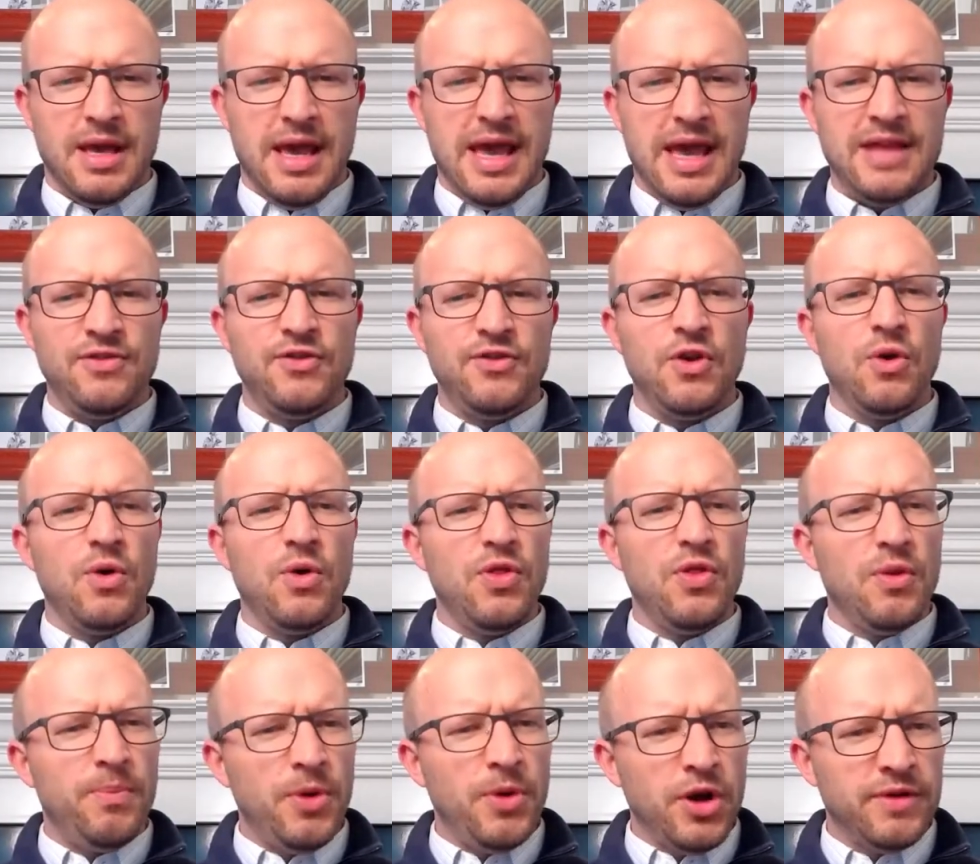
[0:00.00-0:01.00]
And so the
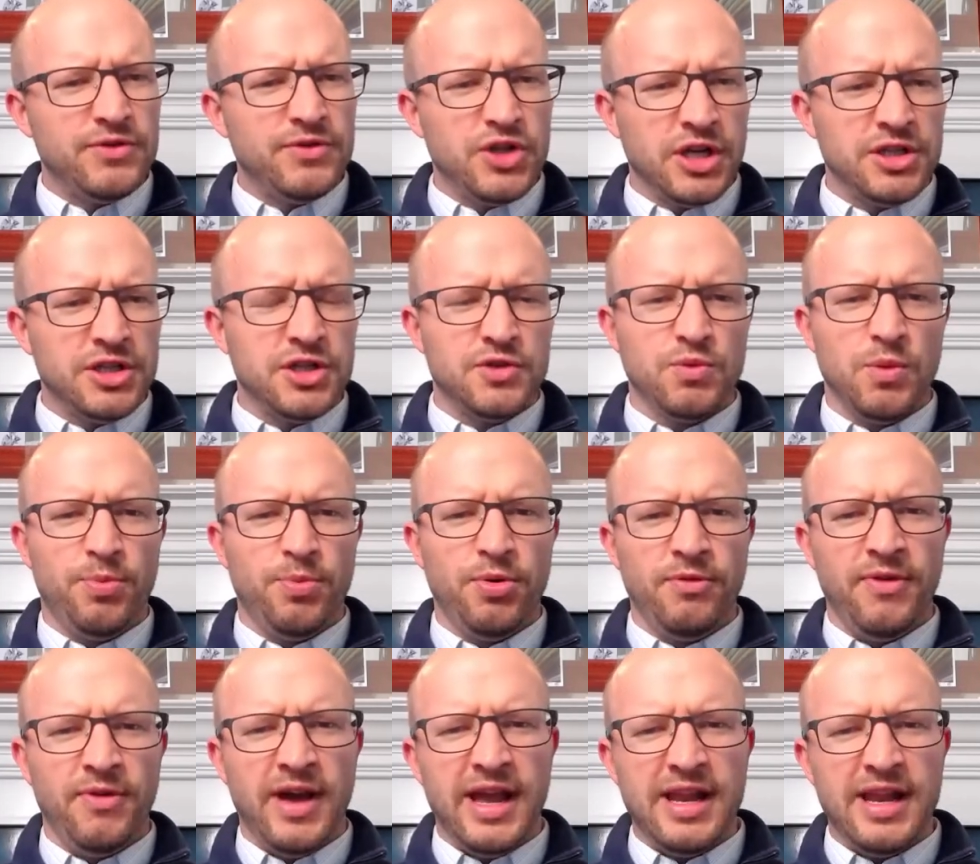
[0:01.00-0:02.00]
book of Judges will
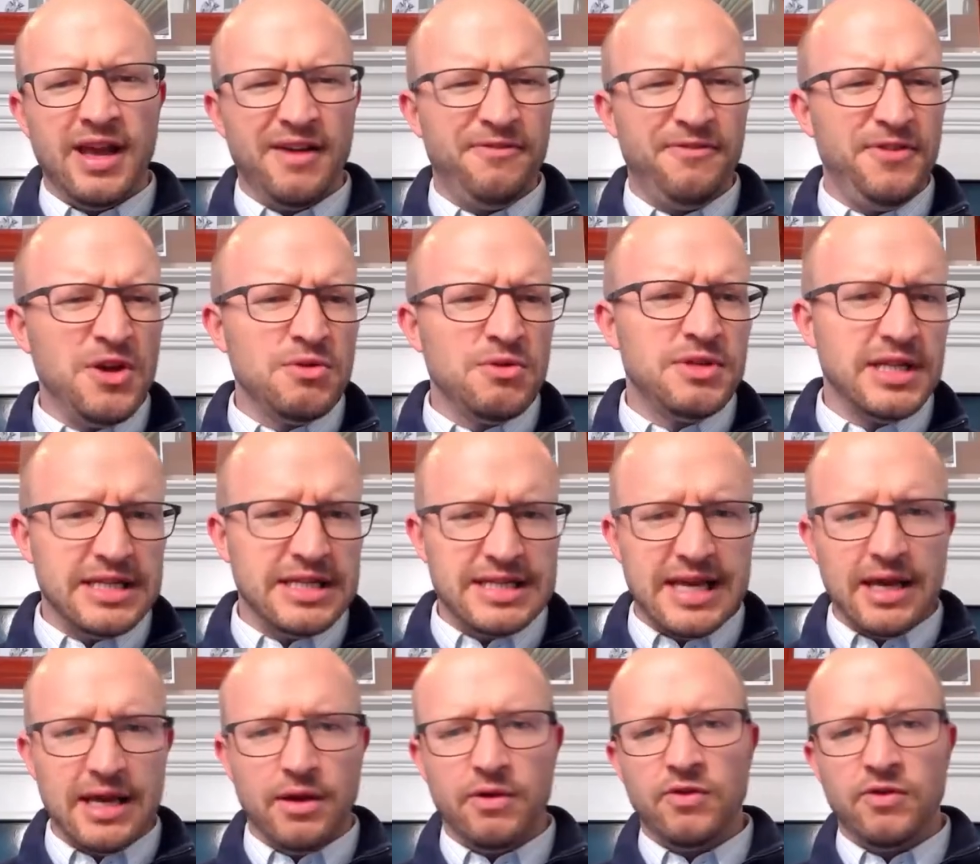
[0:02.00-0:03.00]
provide a few
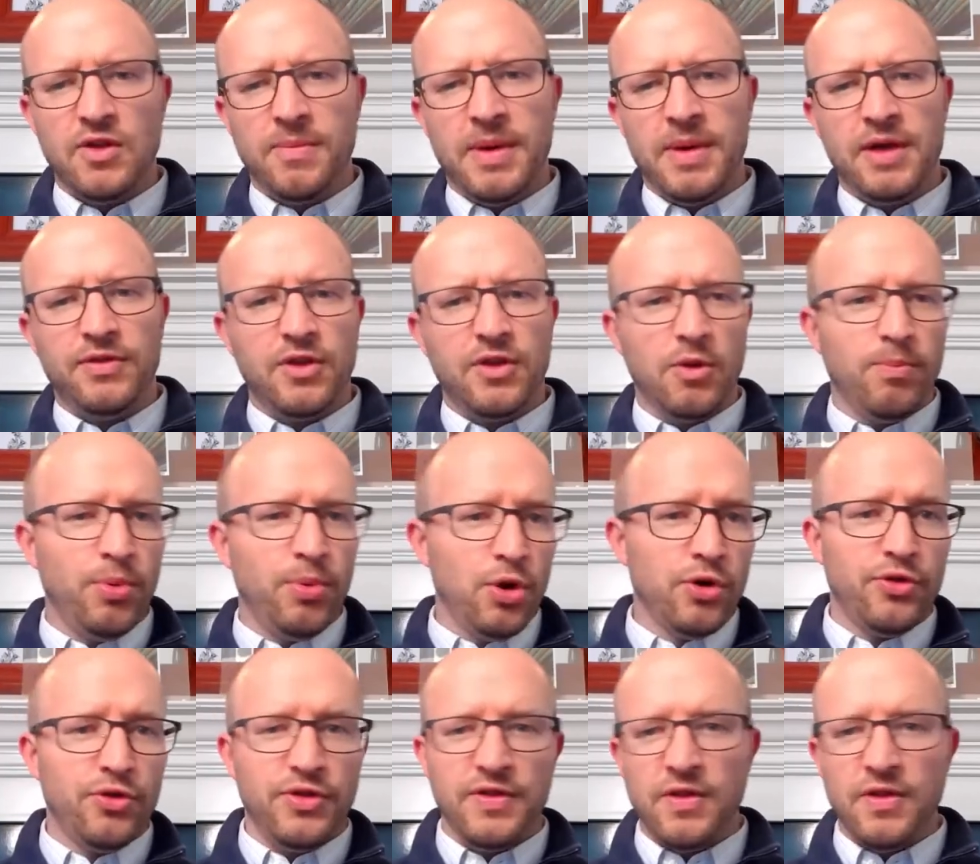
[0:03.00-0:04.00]
details about their
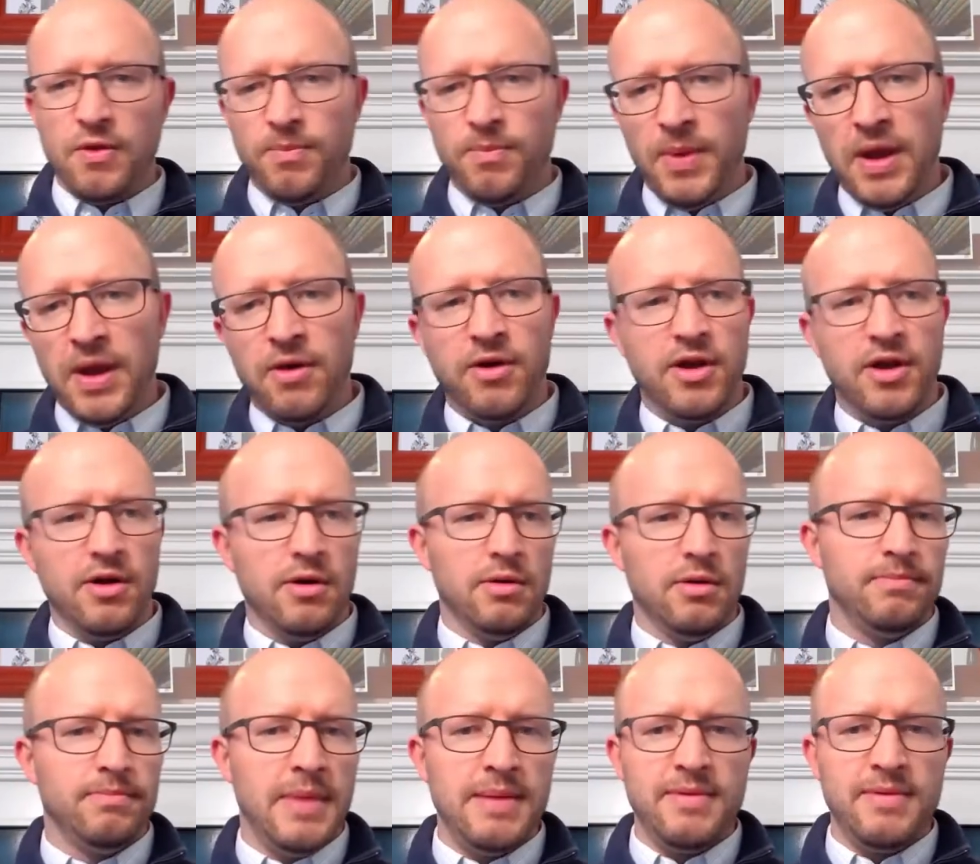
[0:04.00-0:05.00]
birth and their burial,
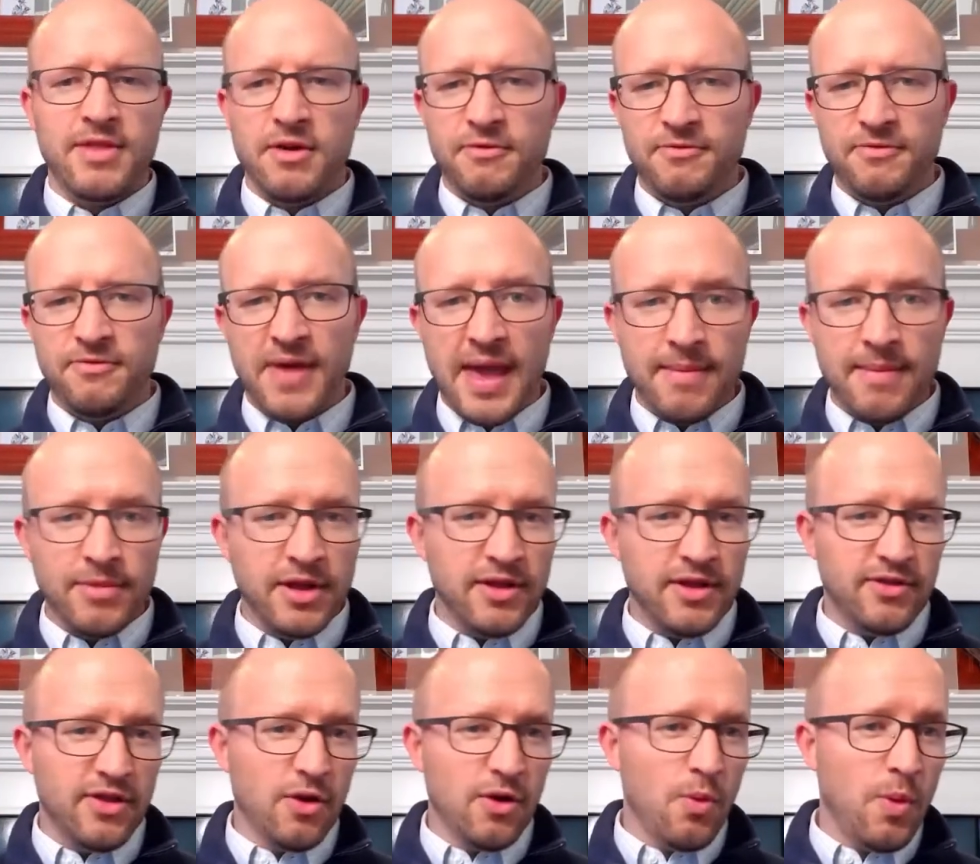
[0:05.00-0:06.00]
maybe their
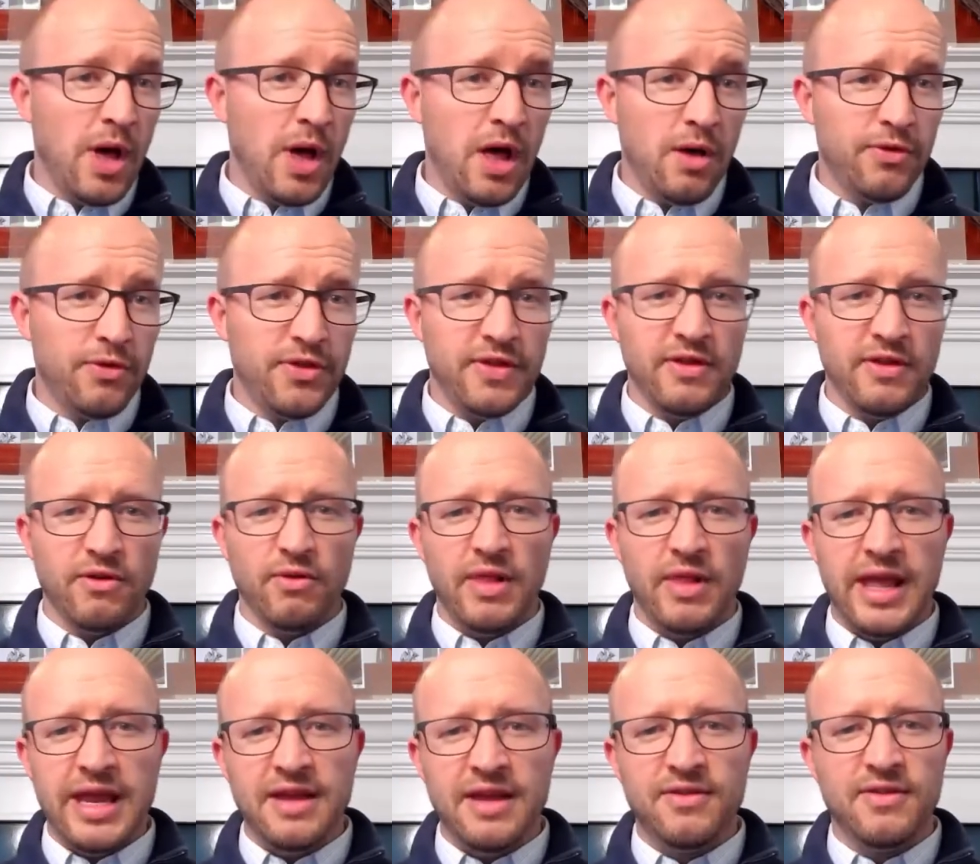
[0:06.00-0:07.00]
families, their wealth, and their
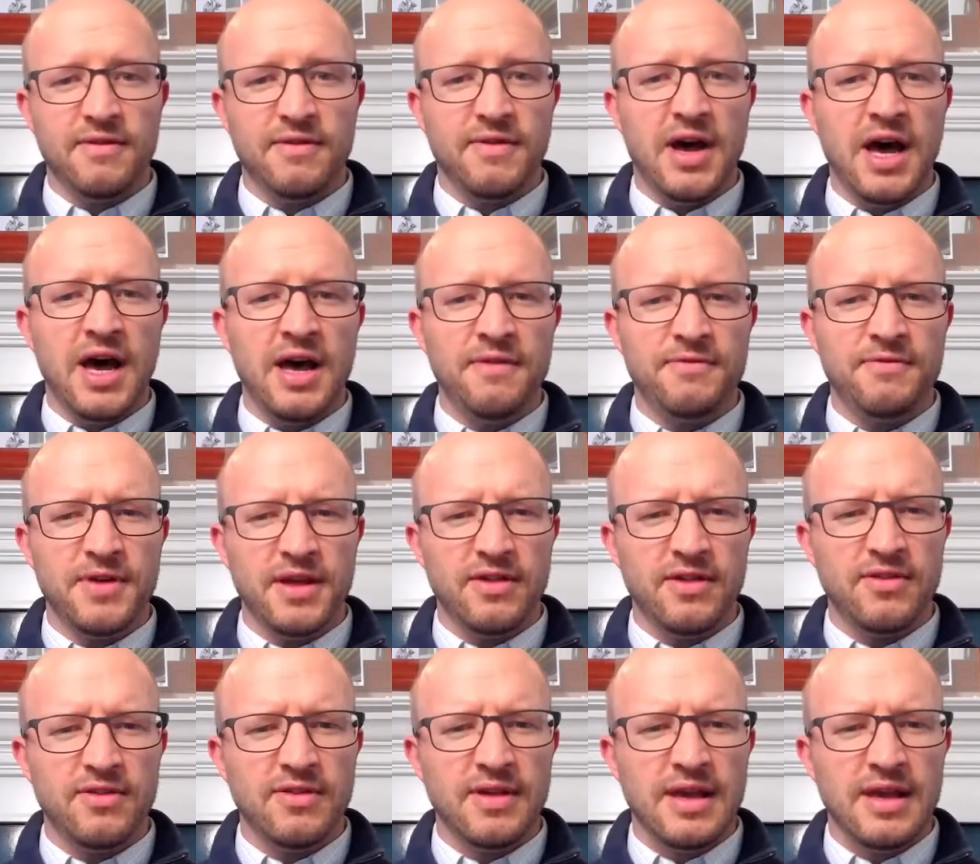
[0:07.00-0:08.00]
lengths of office.